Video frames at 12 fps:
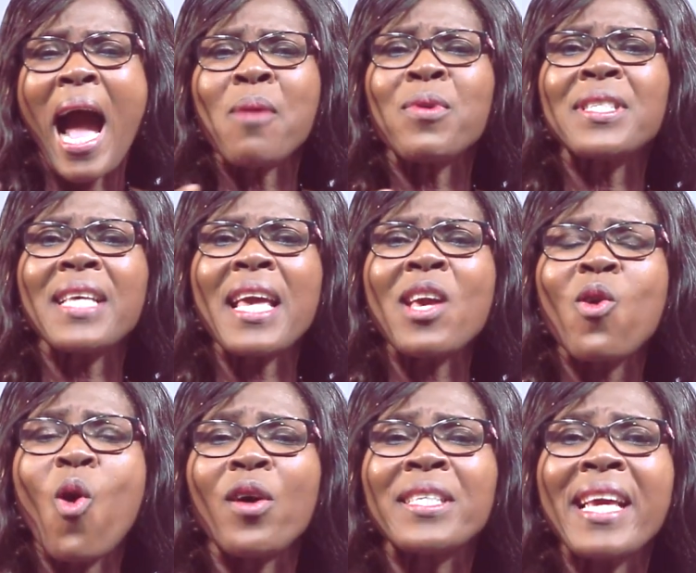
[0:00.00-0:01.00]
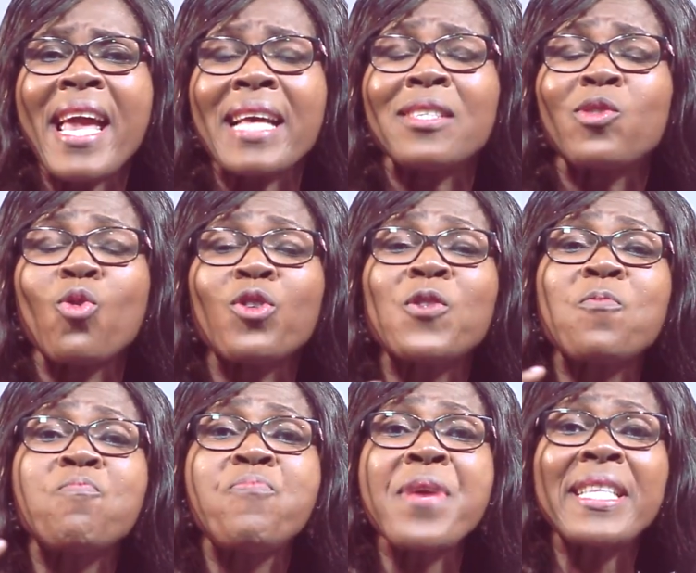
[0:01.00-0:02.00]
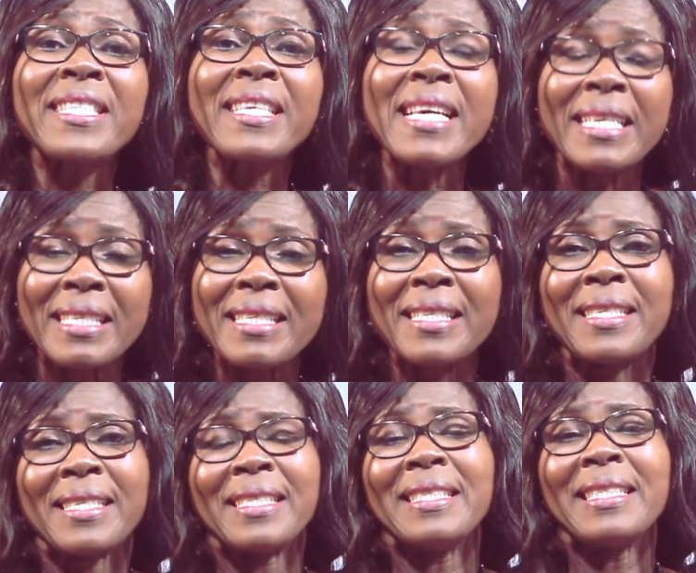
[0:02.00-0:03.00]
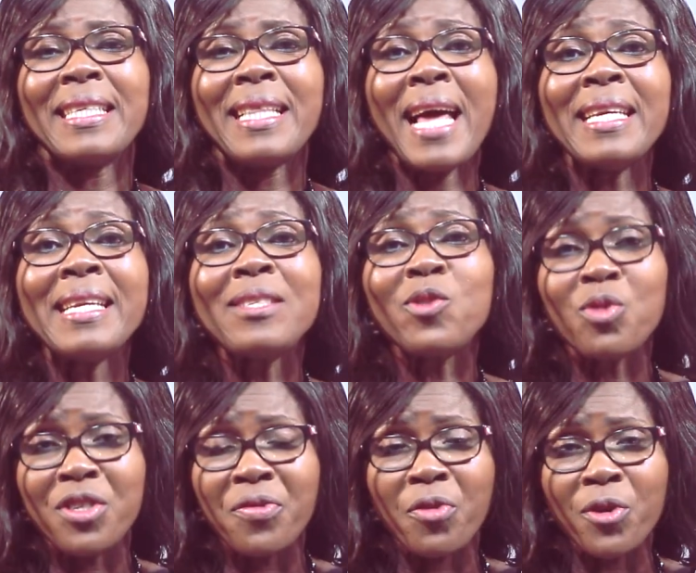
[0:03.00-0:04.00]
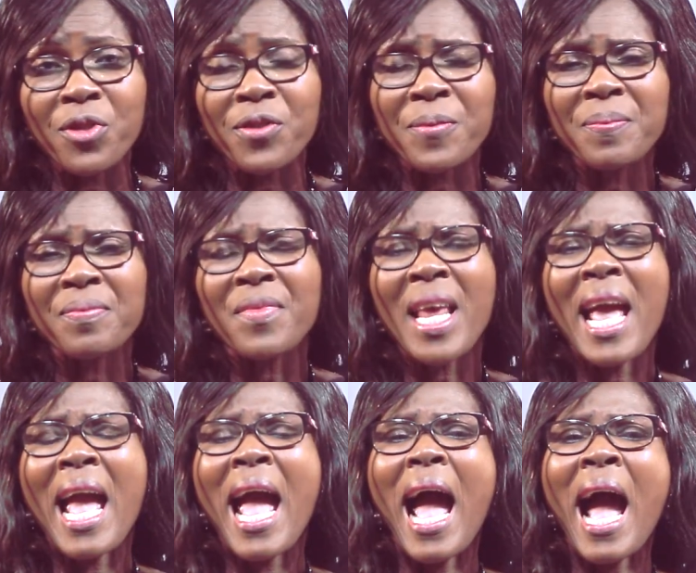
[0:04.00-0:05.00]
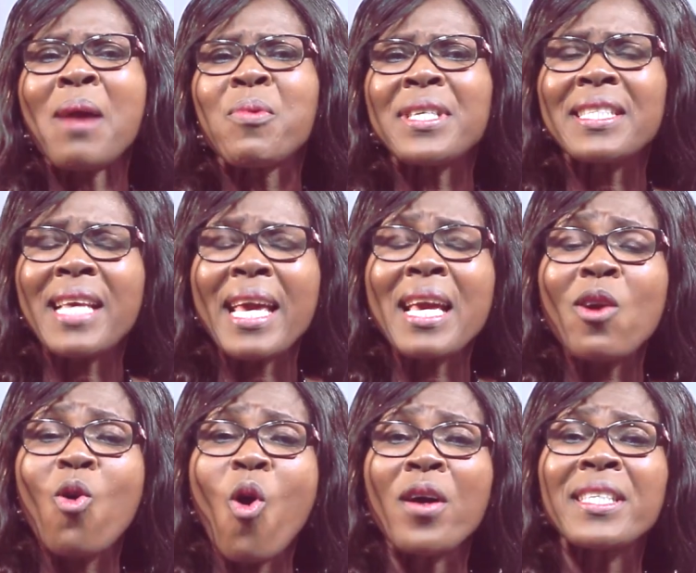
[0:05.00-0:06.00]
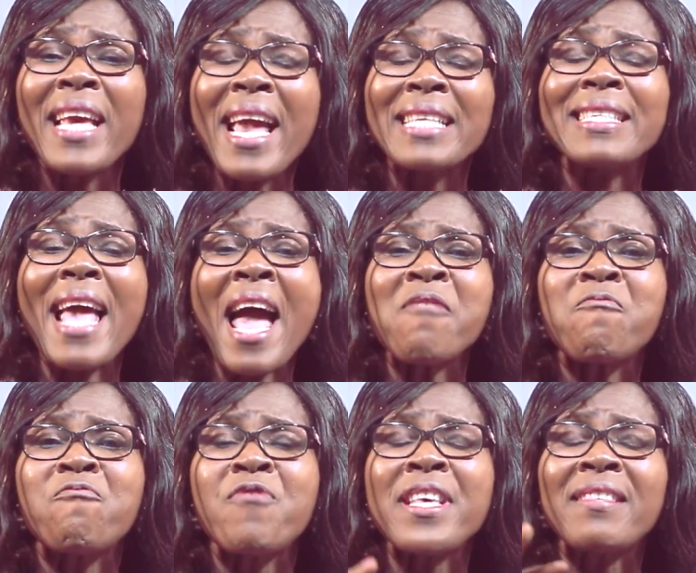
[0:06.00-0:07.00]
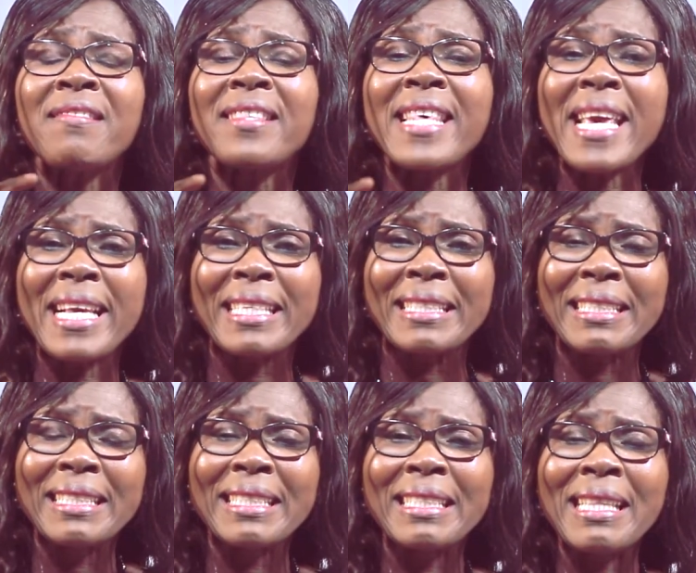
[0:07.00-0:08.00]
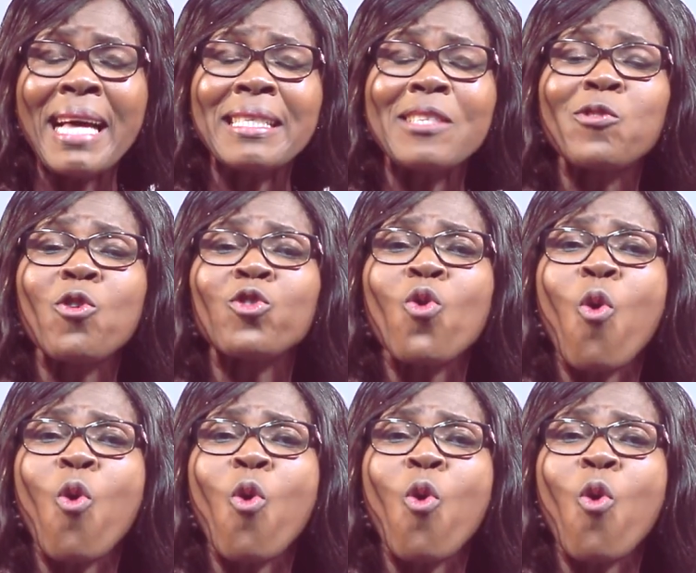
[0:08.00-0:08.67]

Are we saying God hates those beatings that leads to divorce? Are we saying God hates everything that is not